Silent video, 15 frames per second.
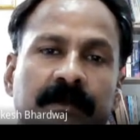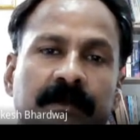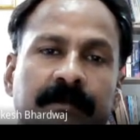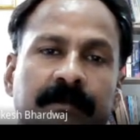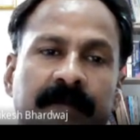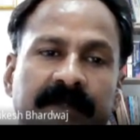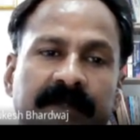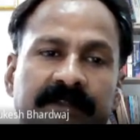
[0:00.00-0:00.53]

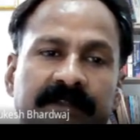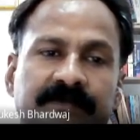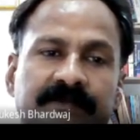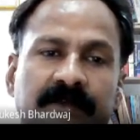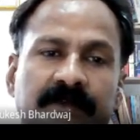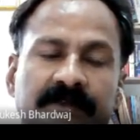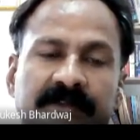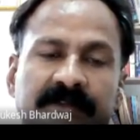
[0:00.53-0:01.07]
practice
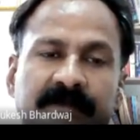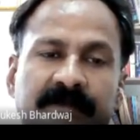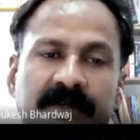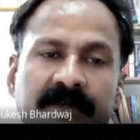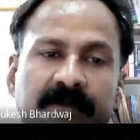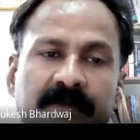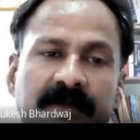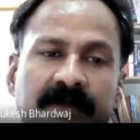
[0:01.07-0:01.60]
for some
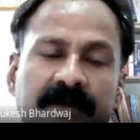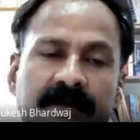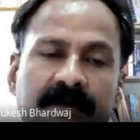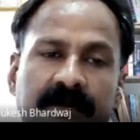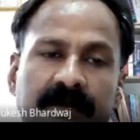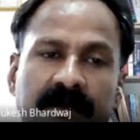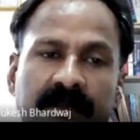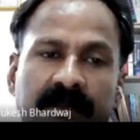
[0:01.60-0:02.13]
atomic
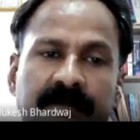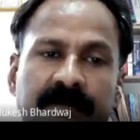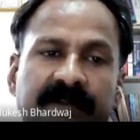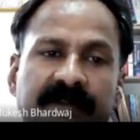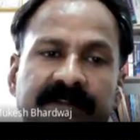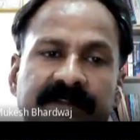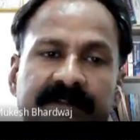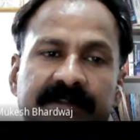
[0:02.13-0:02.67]

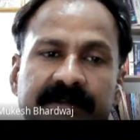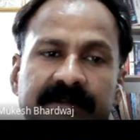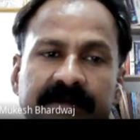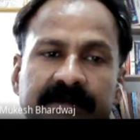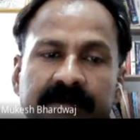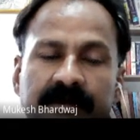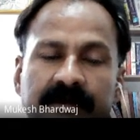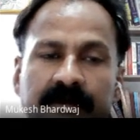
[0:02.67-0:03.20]
elements
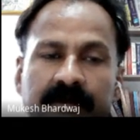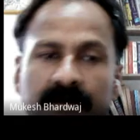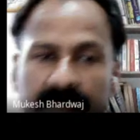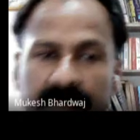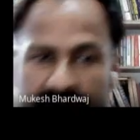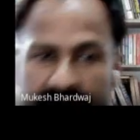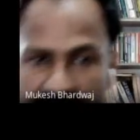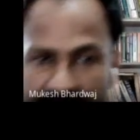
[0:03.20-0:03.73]

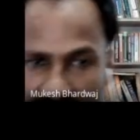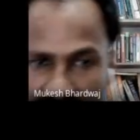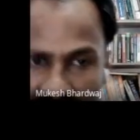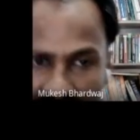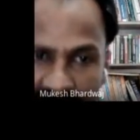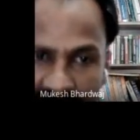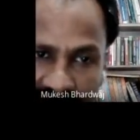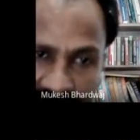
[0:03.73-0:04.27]
or
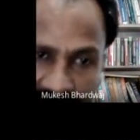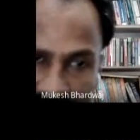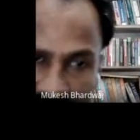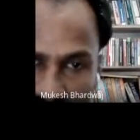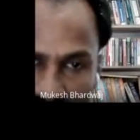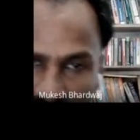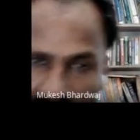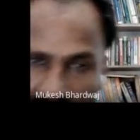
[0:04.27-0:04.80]
elements.
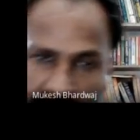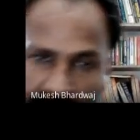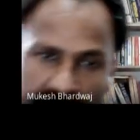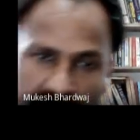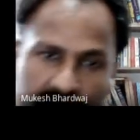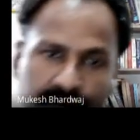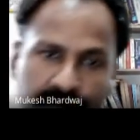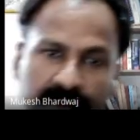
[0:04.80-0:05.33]

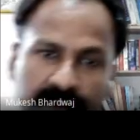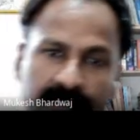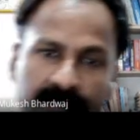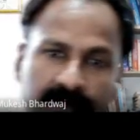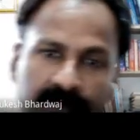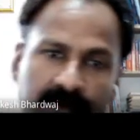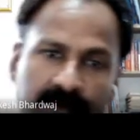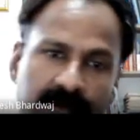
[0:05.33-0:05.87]
Aluminum,